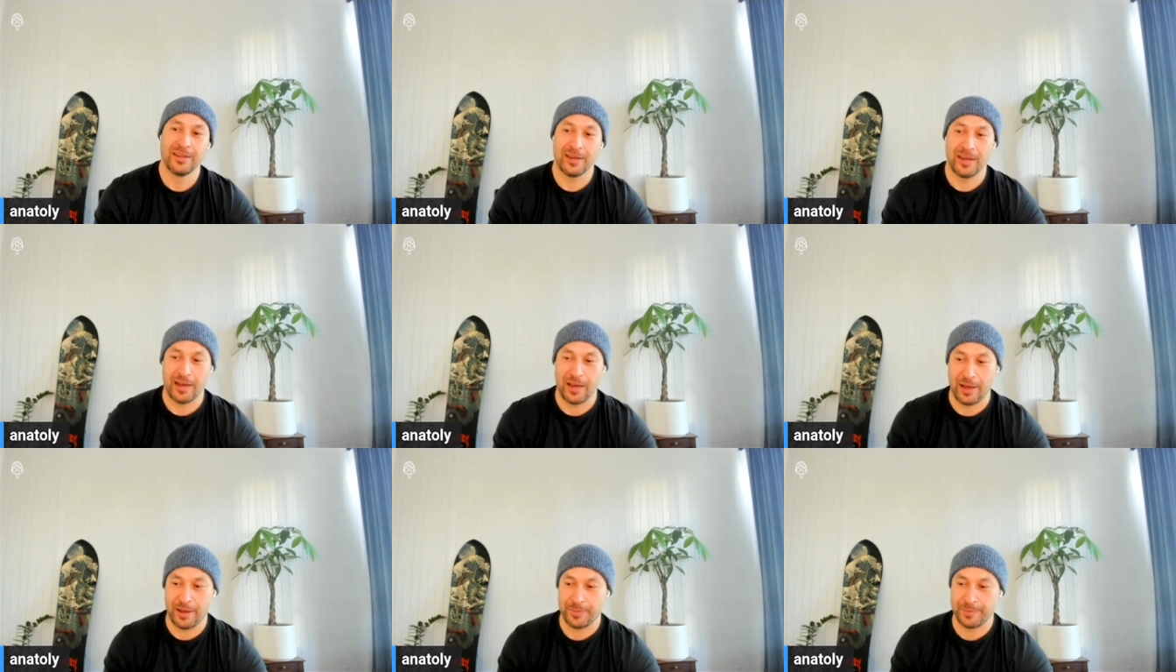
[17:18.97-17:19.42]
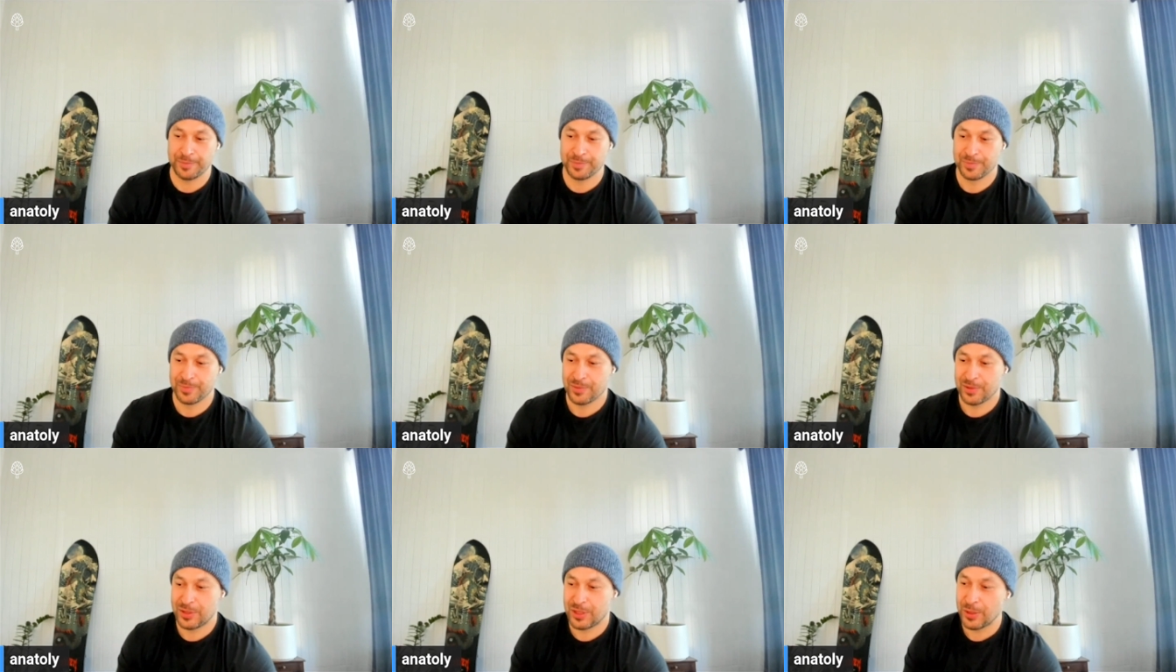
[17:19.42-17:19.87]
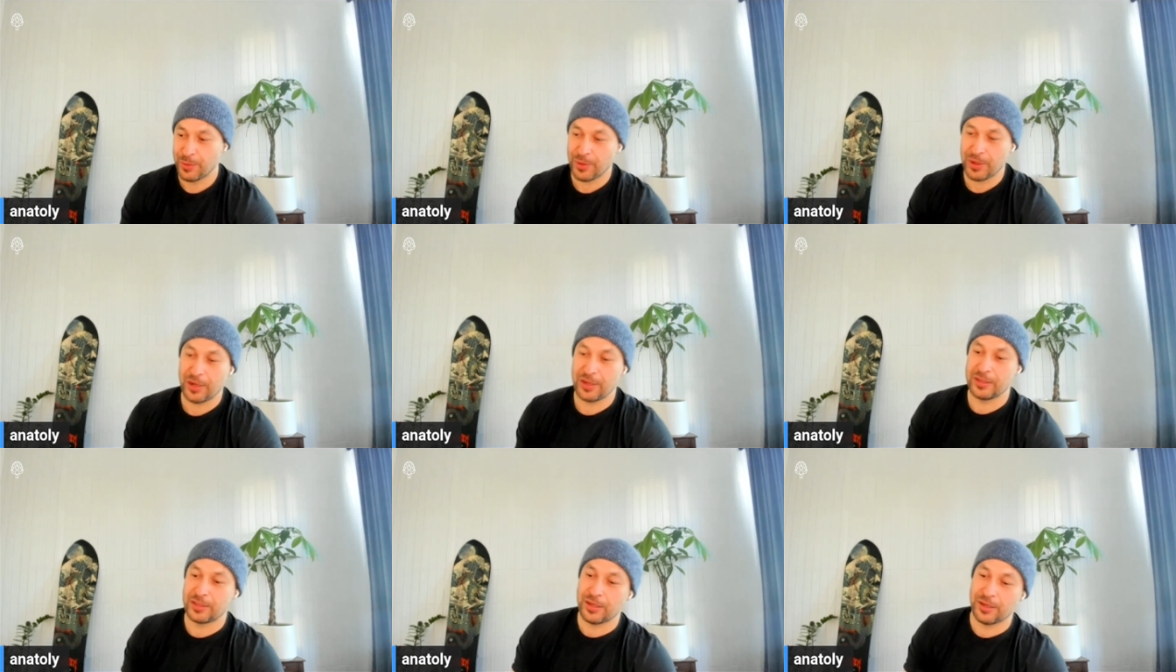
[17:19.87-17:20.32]
So you
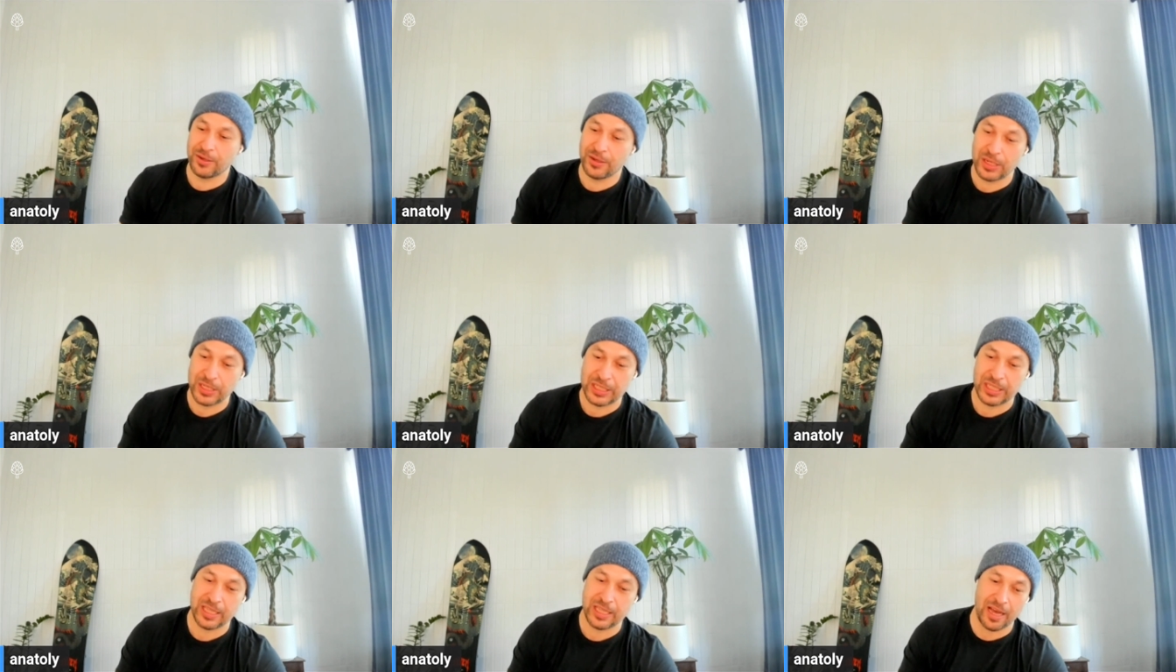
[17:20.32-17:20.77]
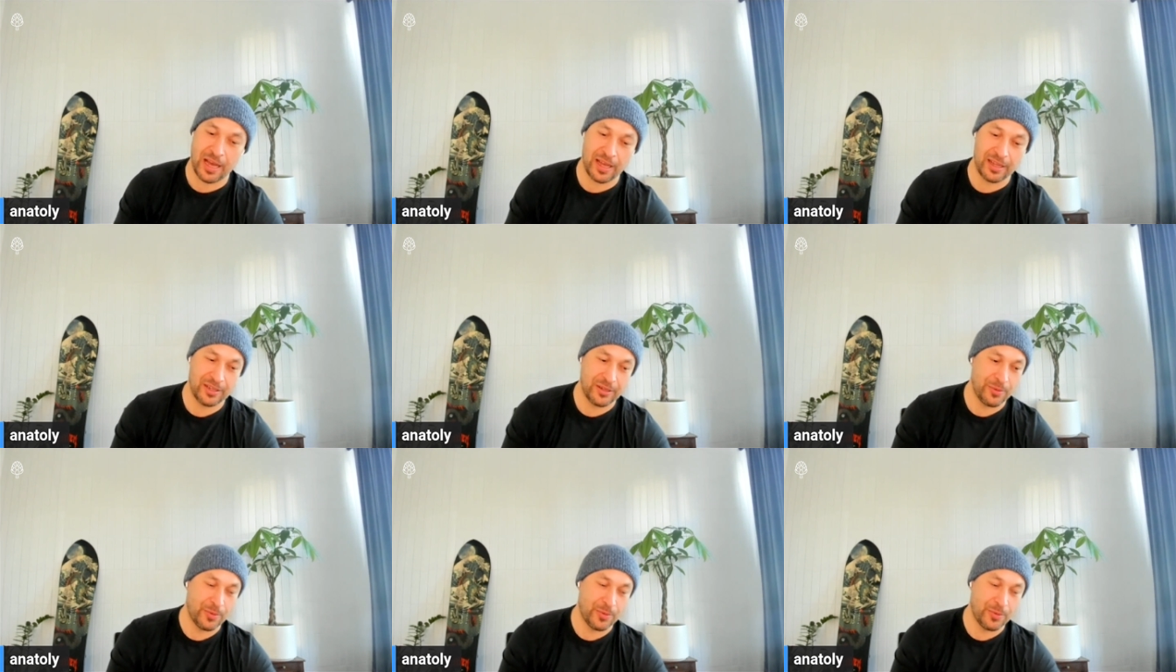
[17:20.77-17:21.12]
want to encourage that.